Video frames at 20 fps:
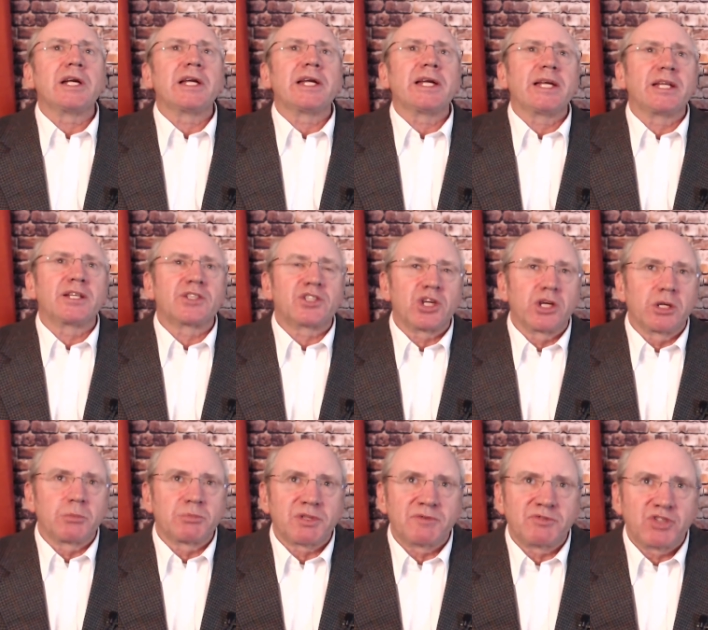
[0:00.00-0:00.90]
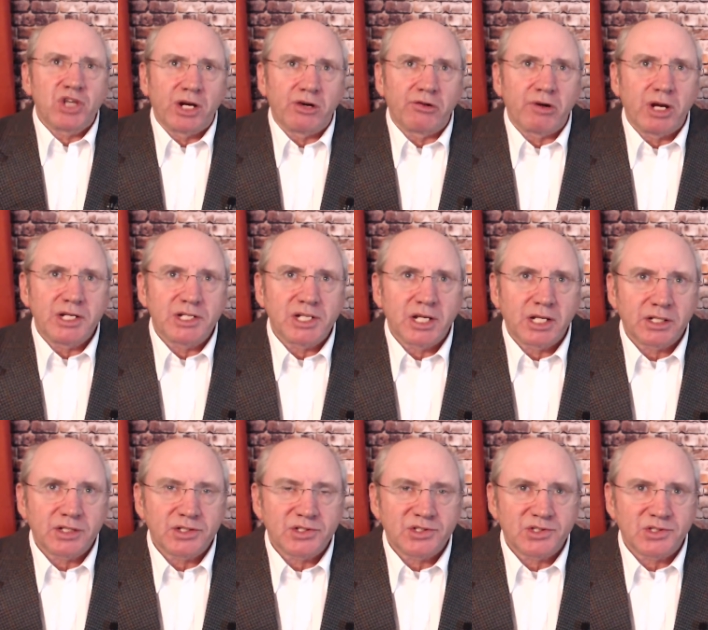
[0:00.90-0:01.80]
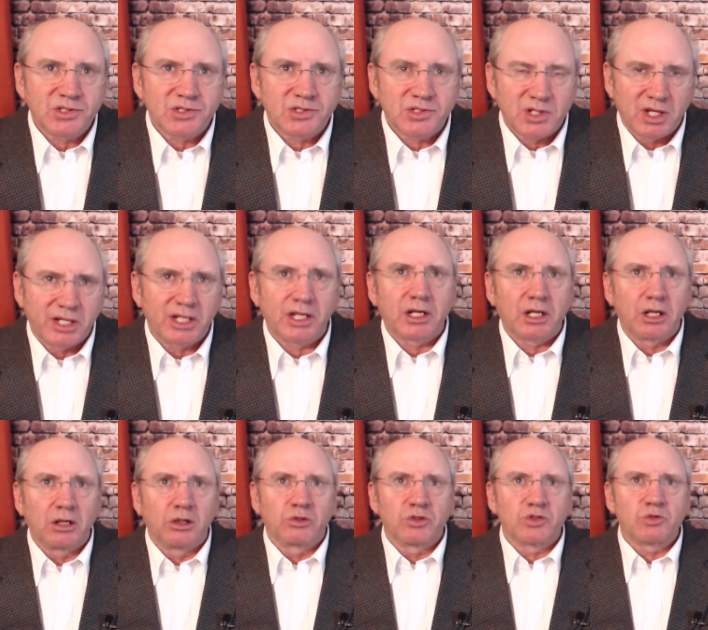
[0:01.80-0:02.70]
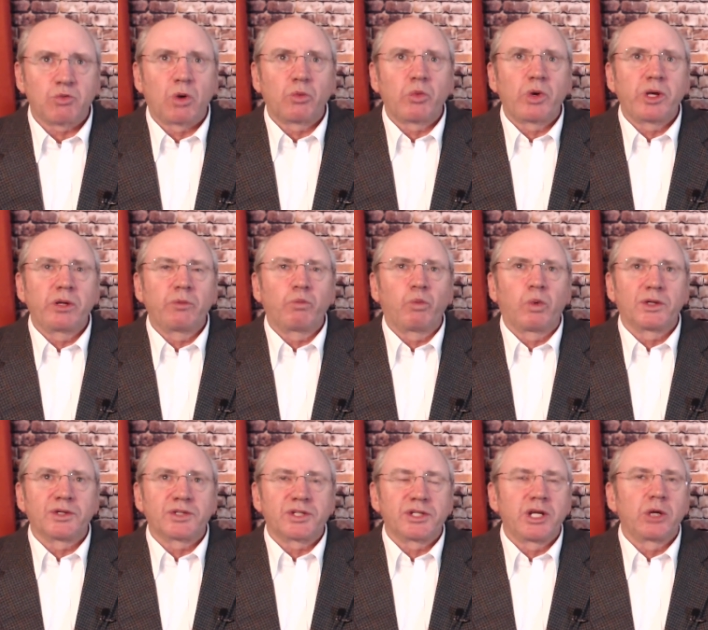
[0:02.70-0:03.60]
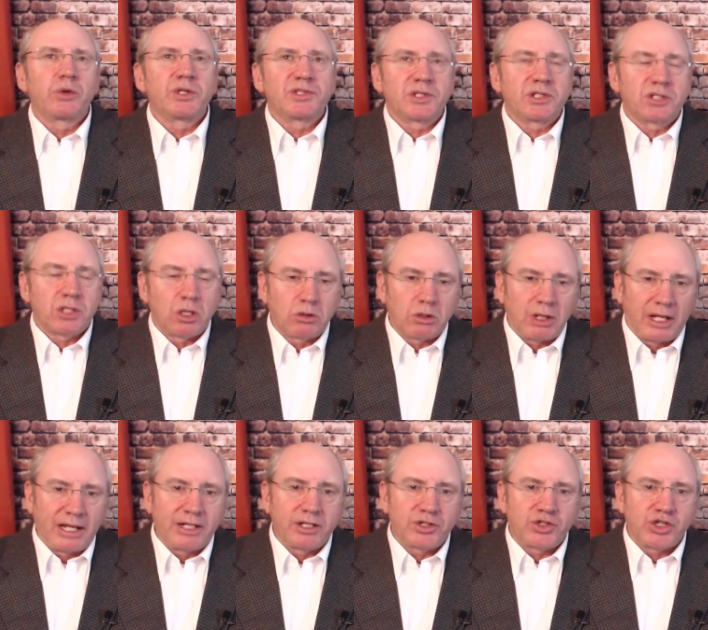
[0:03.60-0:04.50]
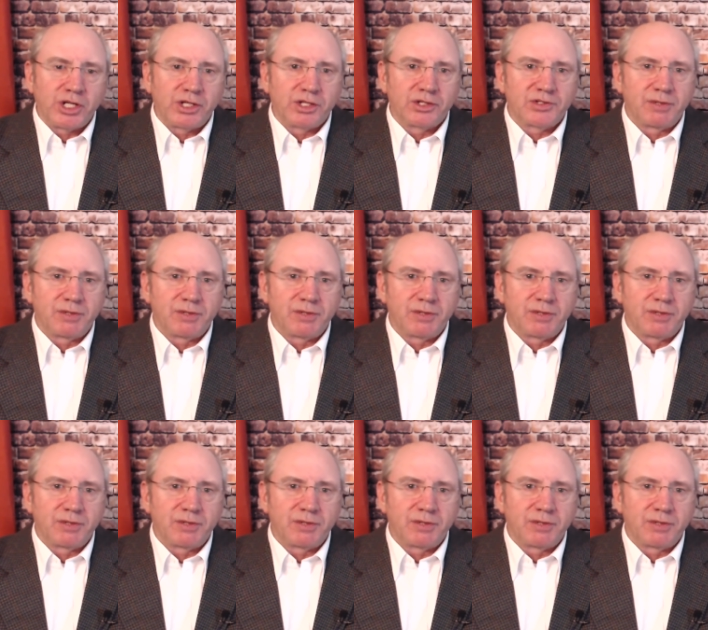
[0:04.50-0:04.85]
in terms of generating cyclones, what we want to know is the total energy that's